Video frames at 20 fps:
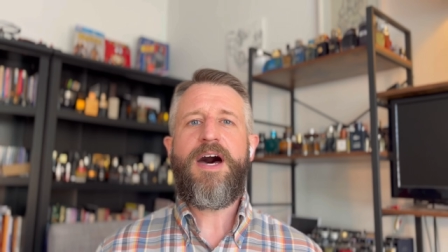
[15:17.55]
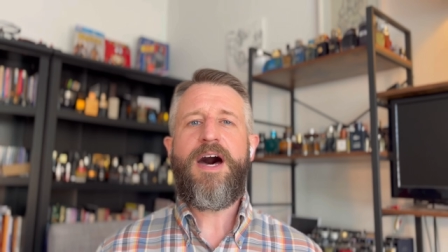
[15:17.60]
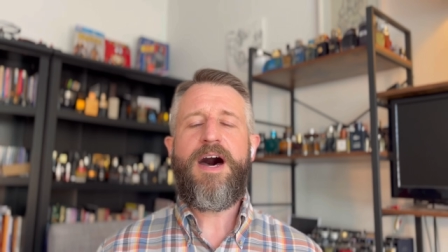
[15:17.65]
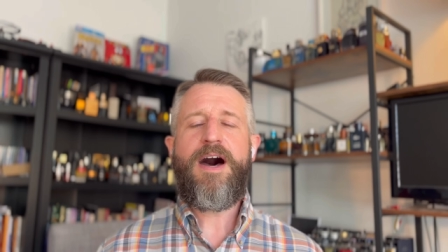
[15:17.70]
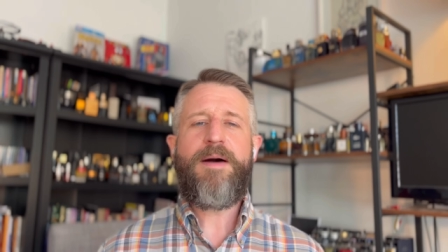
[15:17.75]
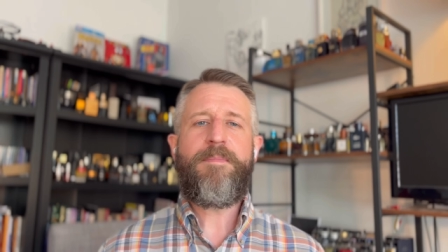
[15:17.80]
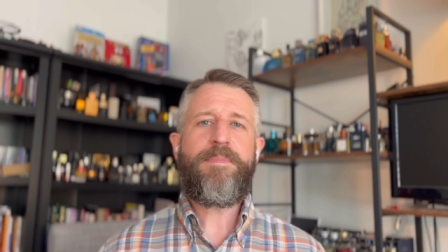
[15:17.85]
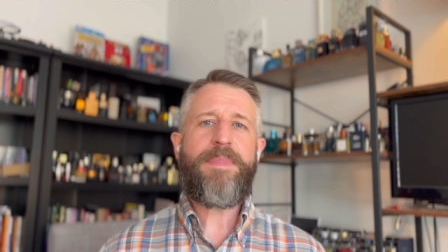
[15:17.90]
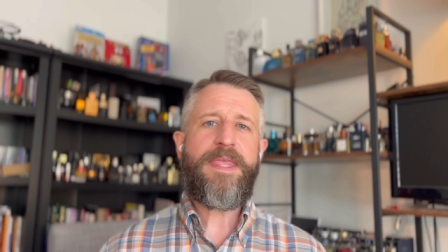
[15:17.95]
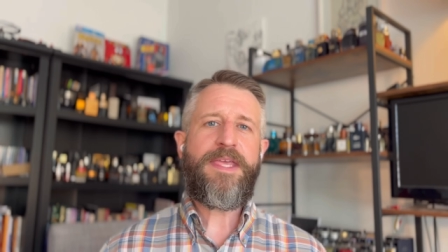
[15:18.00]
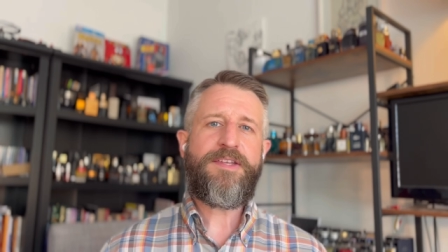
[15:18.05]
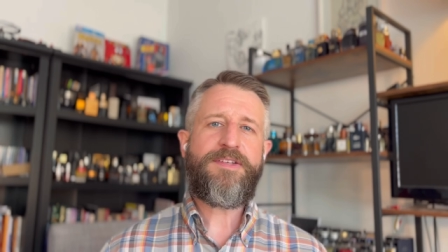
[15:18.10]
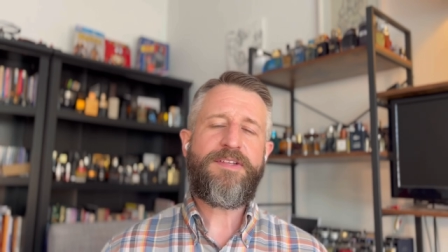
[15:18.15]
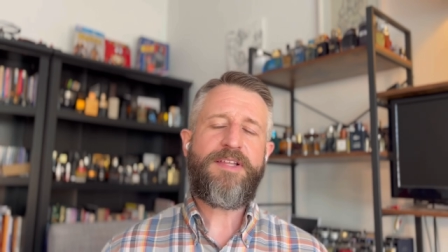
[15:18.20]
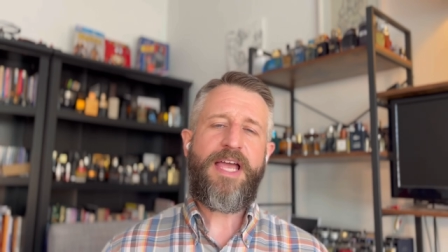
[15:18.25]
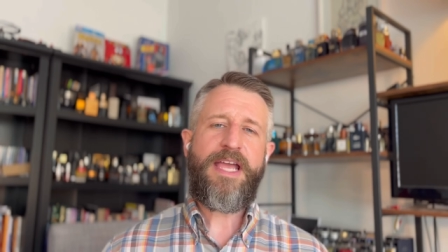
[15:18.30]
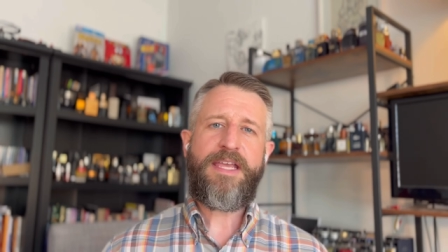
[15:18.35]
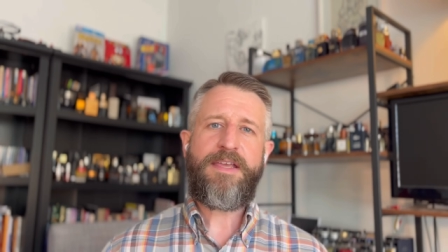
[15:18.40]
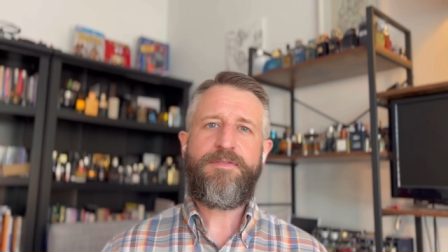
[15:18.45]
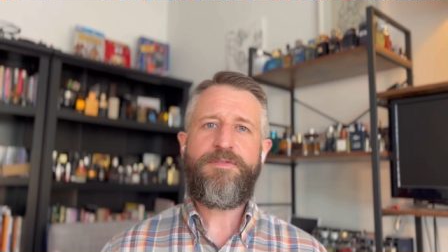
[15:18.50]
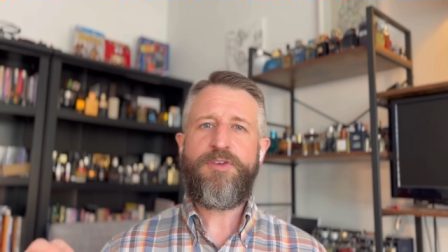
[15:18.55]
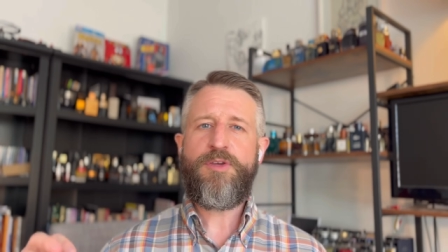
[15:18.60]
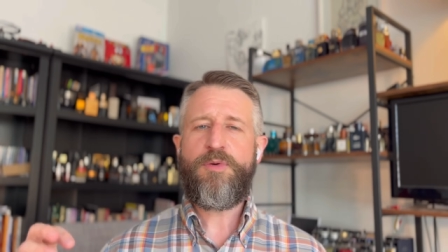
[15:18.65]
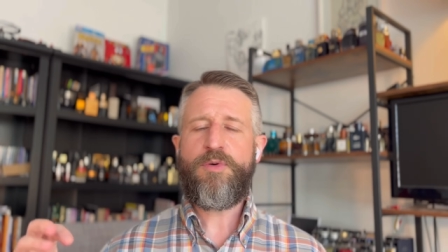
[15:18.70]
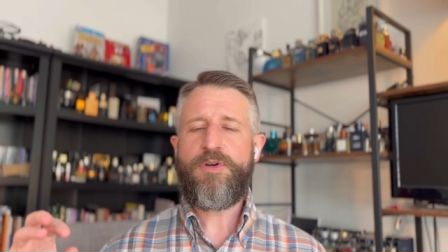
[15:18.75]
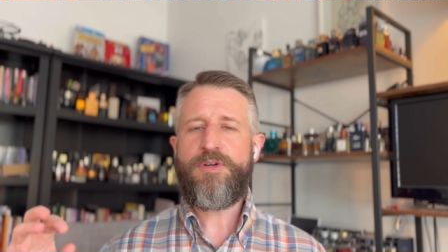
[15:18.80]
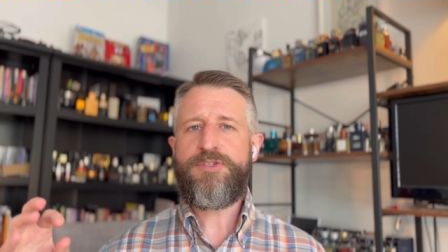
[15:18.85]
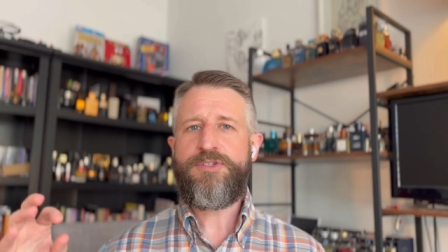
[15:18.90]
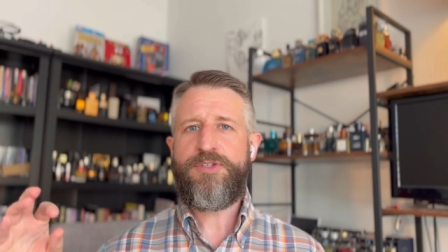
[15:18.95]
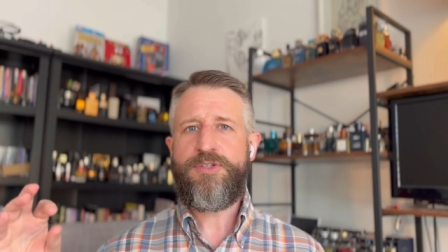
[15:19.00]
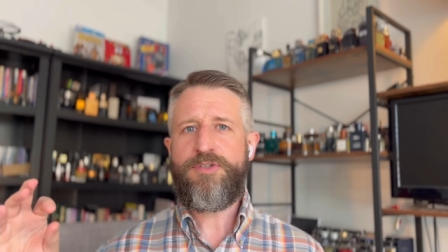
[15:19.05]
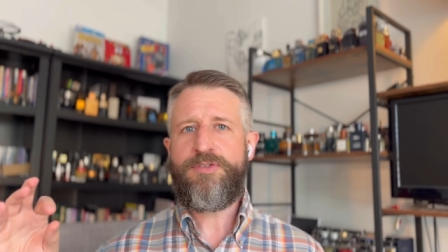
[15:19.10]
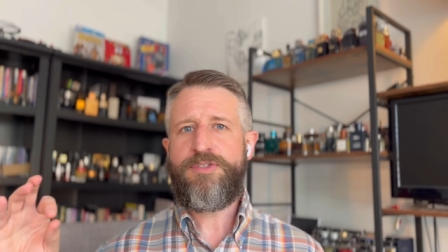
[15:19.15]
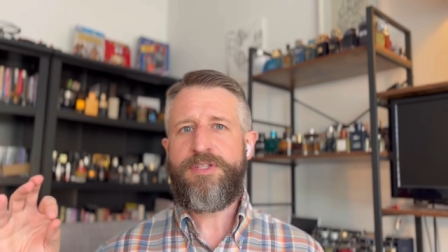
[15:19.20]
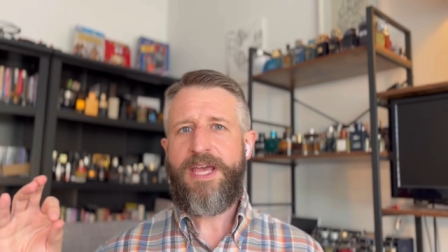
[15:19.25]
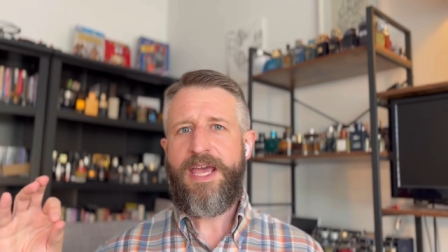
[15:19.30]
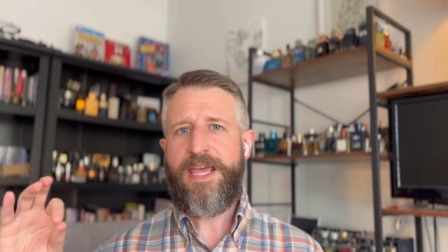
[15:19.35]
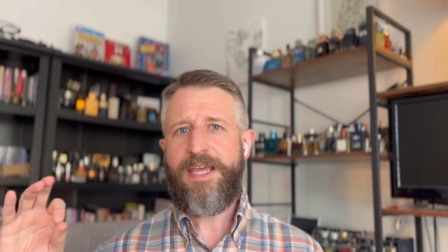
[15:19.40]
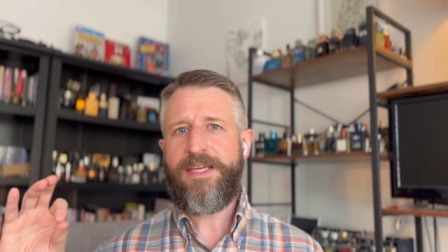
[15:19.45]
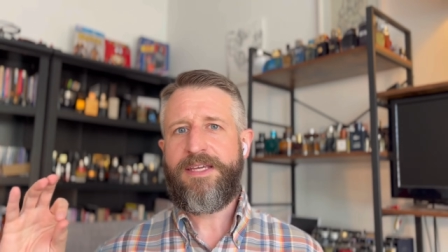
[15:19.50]
Um, it's like if you were to
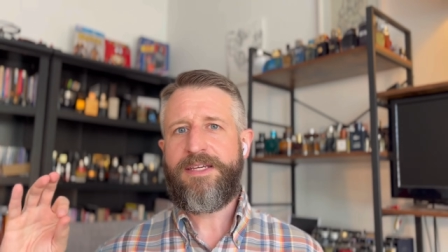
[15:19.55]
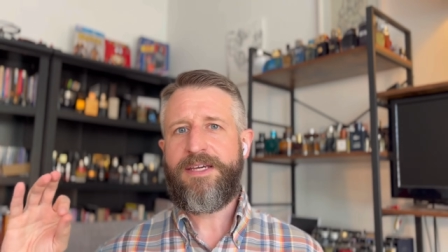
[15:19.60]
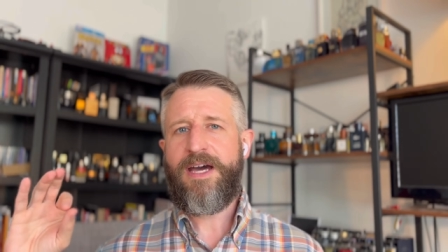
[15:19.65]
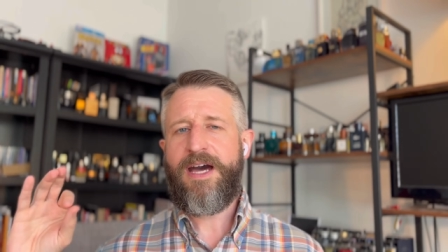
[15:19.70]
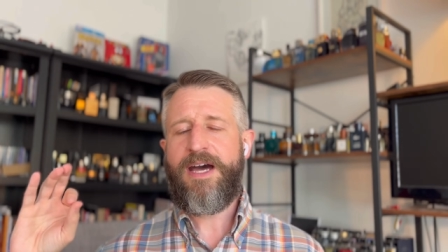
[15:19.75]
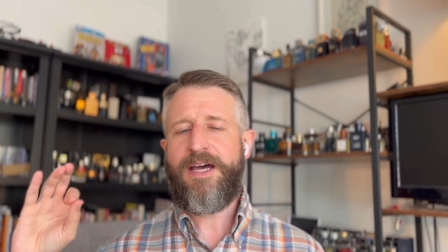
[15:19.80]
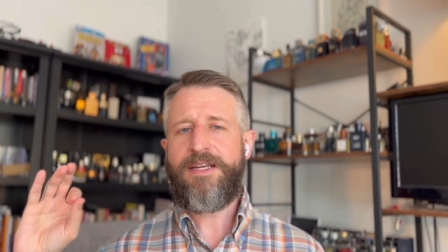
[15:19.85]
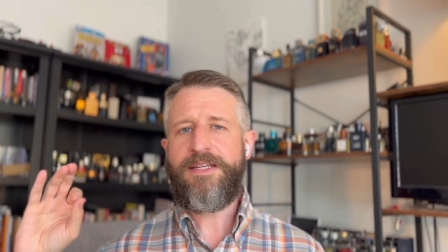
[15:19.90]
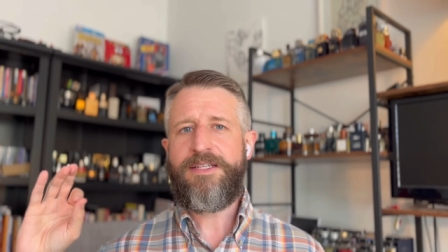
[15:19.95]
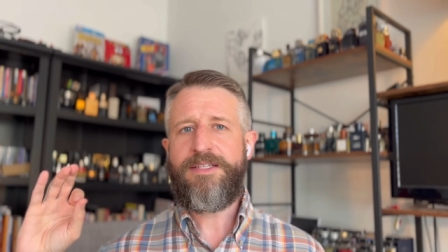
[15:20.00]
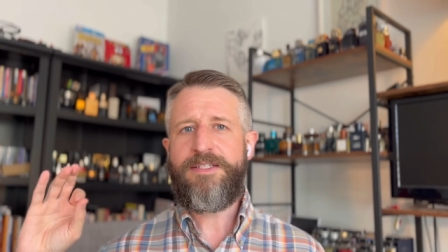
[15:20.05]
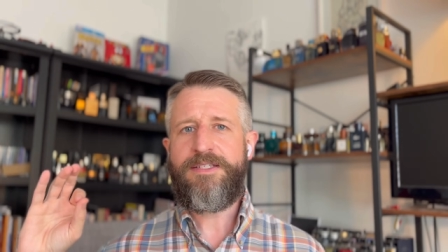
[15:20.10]
take uh,